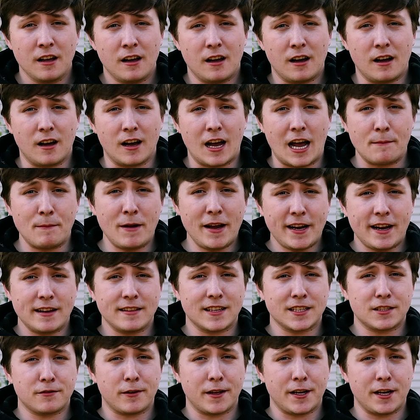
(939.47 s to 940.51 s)
I'm making
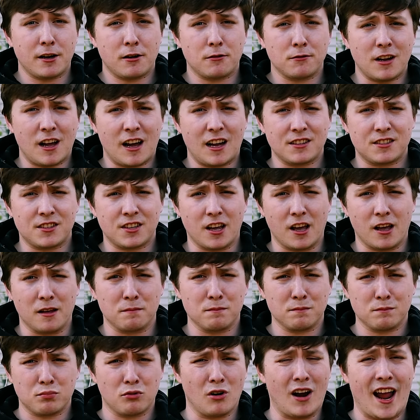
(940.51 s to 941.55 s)
this video not to
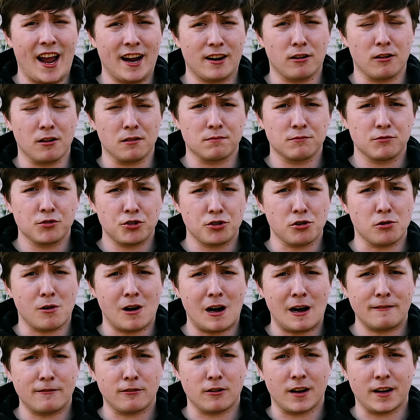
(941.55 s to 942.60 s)
brag or show
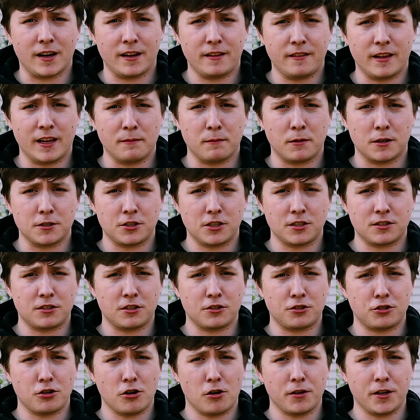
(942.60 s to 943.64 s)
off or anything, but just to
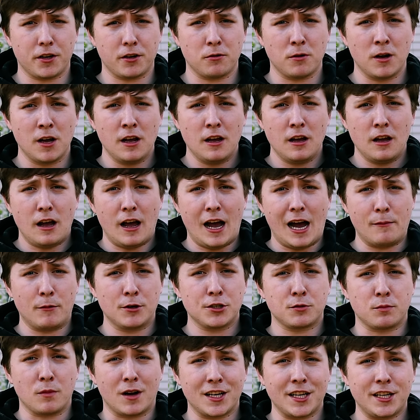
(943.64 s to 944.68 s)
show you how
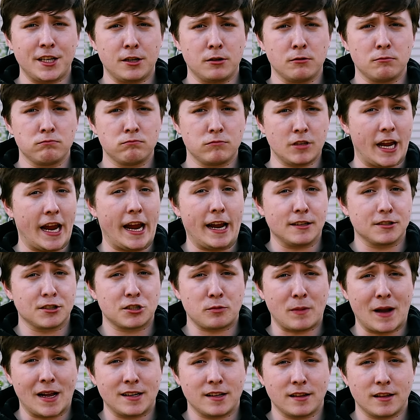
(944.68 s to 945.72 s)
much money you can
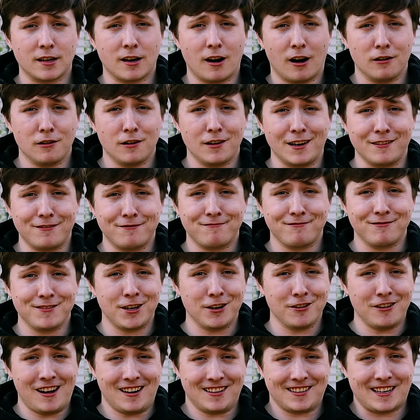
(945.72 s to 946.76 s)
spend in the garden if
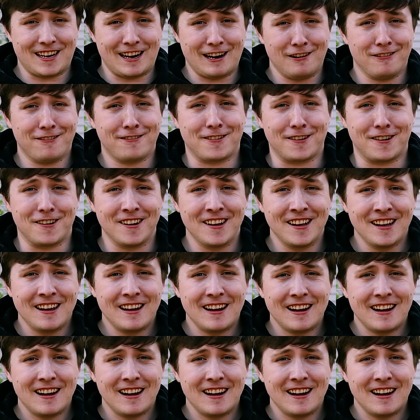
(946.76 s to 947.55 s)
you're not careful.